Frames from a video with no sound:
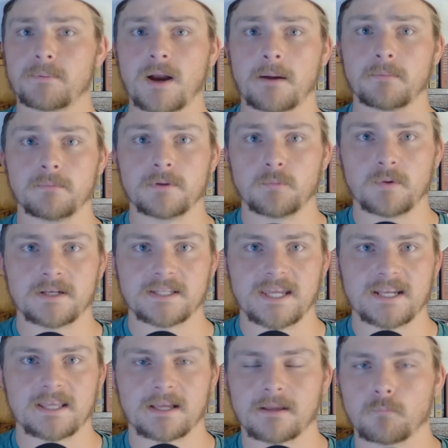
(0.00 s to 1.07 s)
probably wouldn't
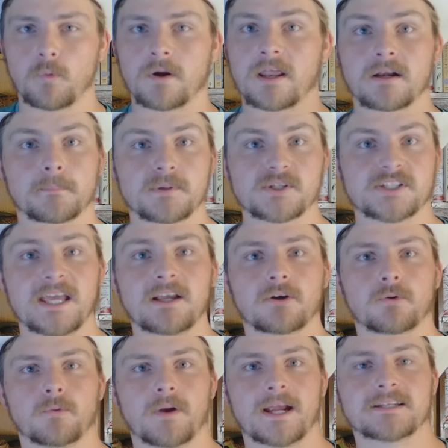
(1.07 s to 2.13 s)
get it 100%
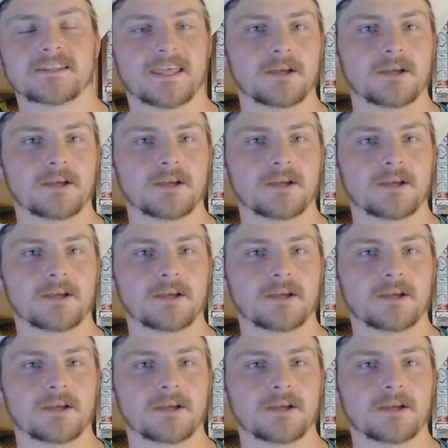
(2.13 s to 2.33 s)
correct.